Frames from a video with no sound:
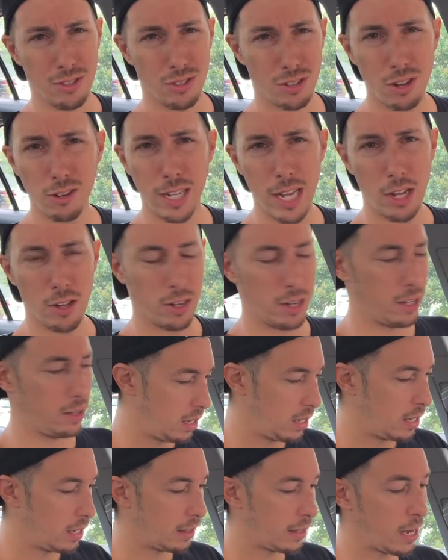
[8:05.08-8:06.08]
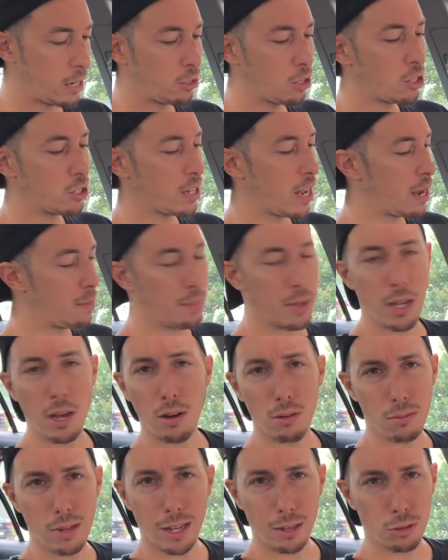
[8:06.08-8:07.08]
They're killing it. They just
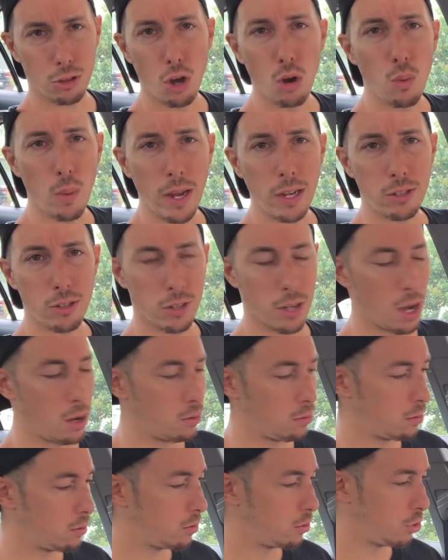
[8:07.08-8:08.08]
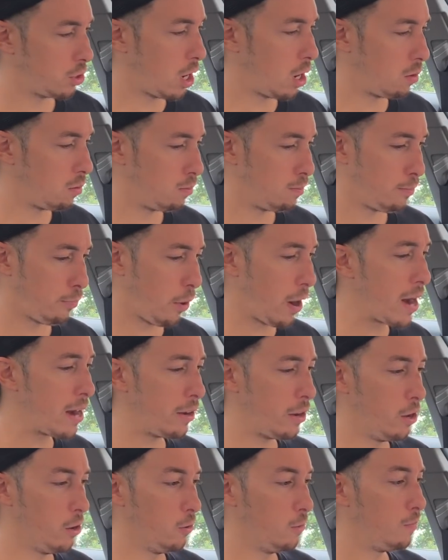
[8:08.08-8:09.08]
IPO'd like 2 weeks ago. So, brand
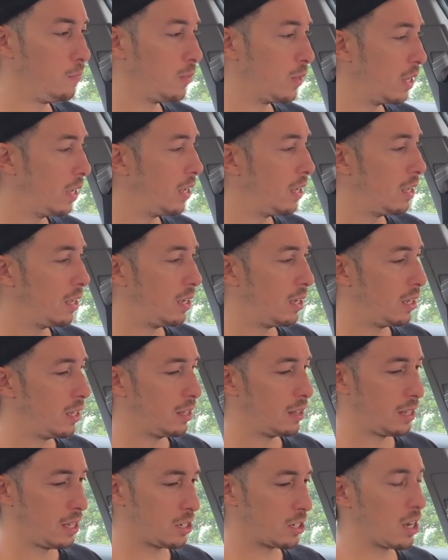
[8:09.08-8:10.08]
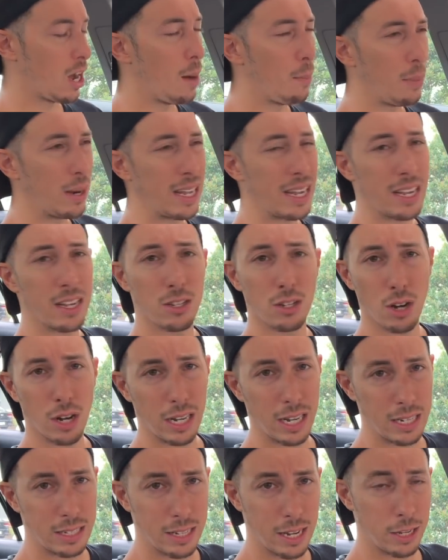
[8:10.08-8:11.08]
new. This company is going to
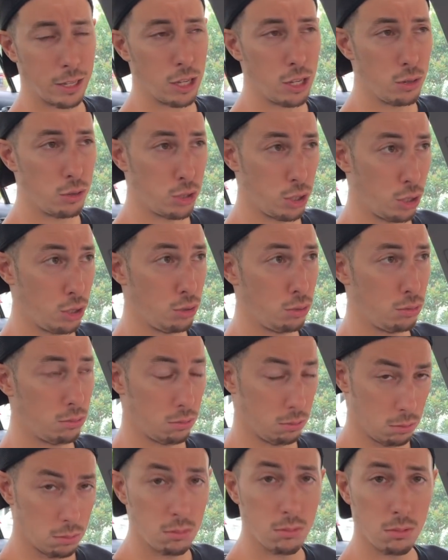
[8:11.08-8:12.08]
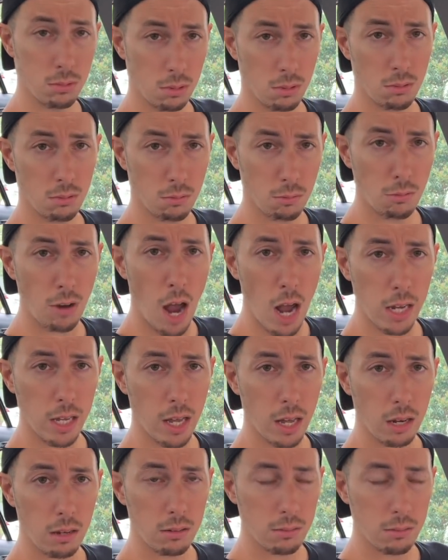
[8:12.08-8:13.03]
continue to rocket.